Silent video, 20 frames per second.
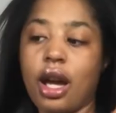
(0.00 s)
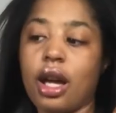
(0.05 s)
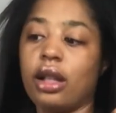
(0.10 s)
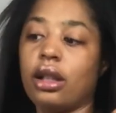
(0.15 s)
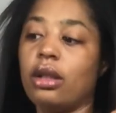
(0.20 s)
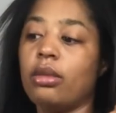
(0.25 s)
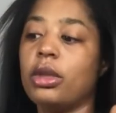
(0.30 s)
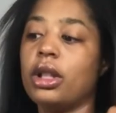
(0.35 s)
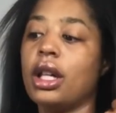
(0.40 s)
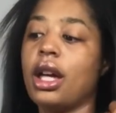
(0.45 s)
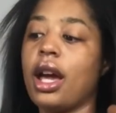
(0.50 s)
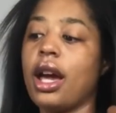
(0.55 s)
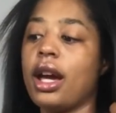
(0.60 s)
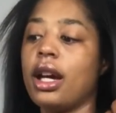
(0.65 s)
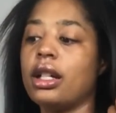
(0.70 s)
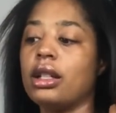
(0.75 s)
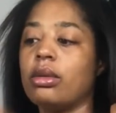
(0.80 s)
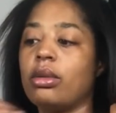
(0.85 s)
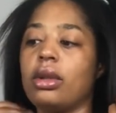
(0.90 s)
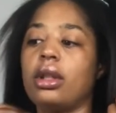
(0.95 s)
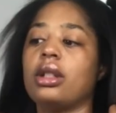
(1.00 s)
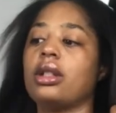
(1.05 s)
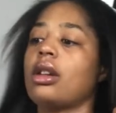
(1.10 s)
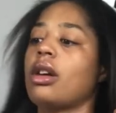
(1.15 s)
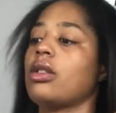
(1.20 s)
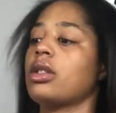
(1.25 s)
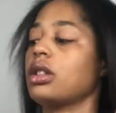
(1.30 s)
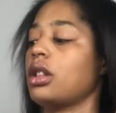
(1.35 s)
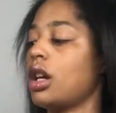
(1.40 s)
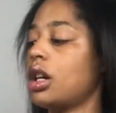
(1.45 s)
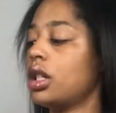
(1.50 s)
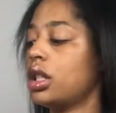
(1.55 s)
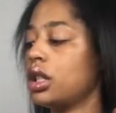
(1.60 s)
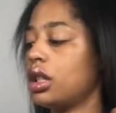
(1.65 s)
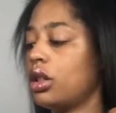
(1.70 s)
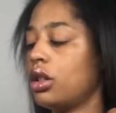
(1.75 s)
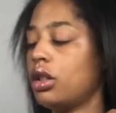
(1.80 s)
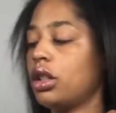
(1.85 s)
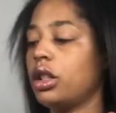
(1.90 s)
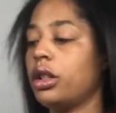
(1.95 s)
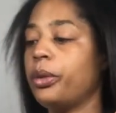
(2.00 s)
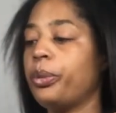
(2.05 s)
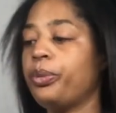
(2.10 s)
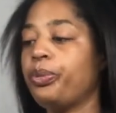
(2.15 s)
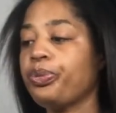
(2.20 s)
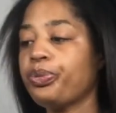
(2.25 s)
had limited ads because I was cursing on it.